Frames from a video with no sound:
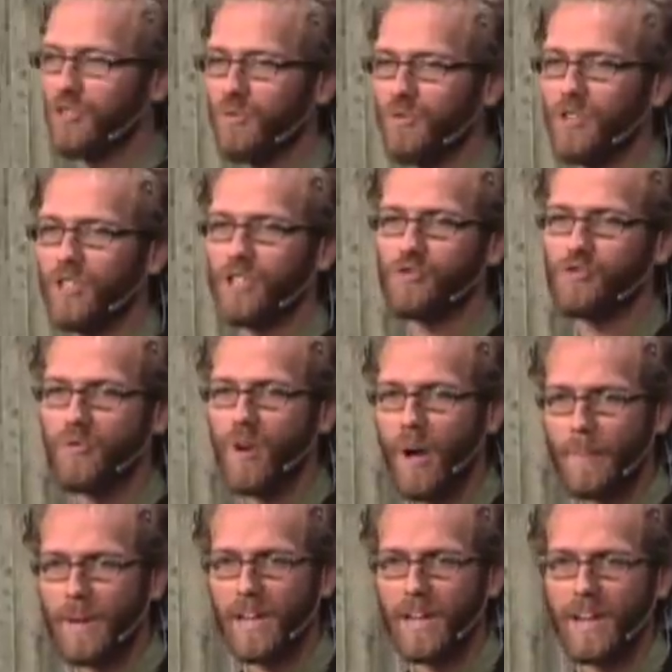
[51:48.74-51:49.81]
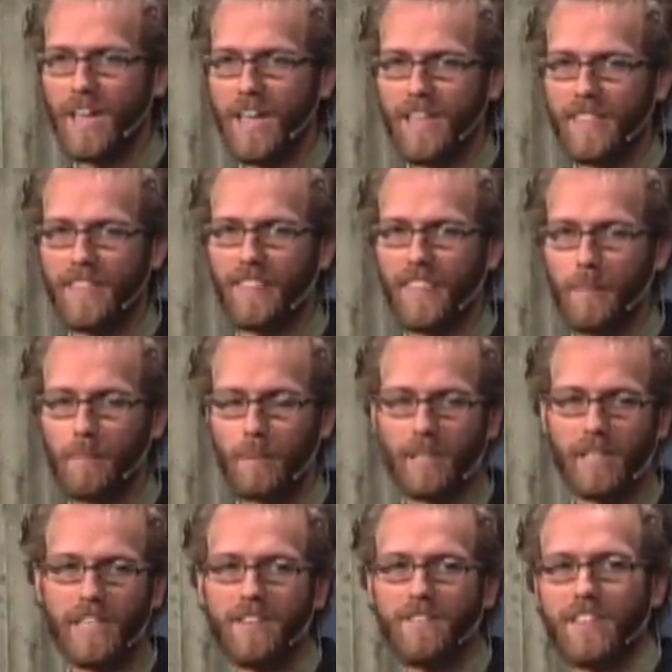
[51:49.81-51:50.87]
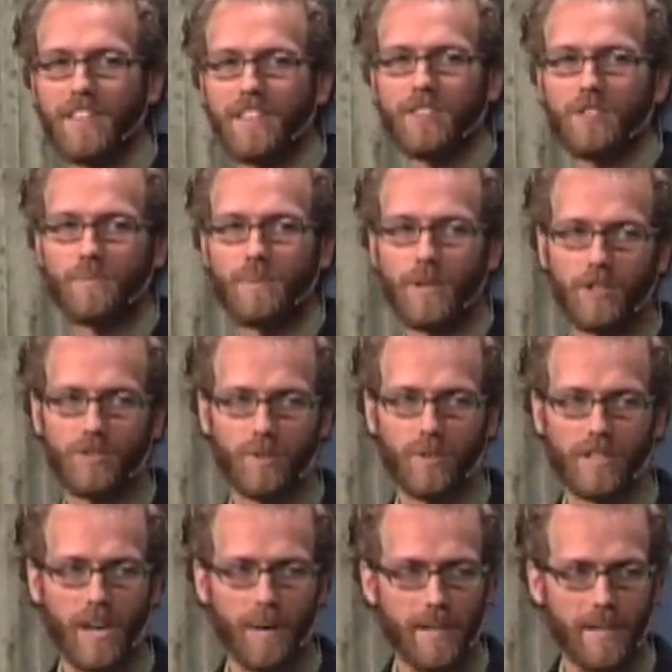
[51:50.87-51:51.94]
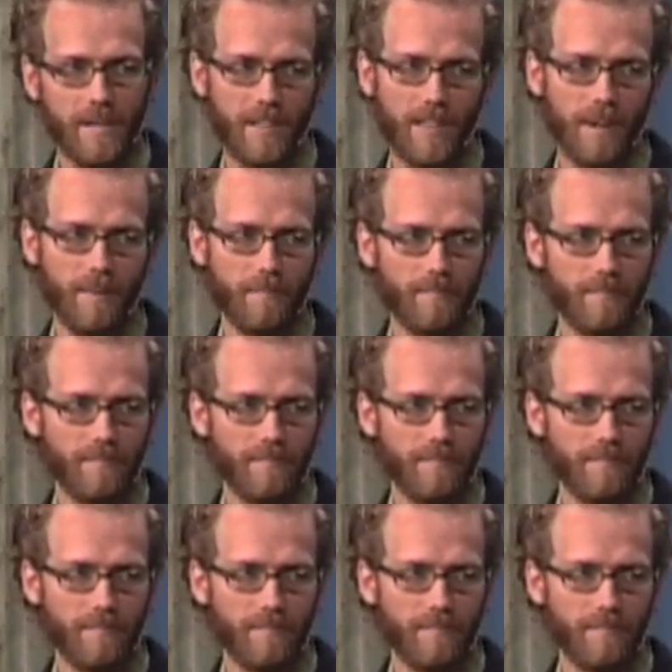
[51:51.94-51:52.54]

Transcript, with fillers: through the drumming that they believed that the spirits would come into them.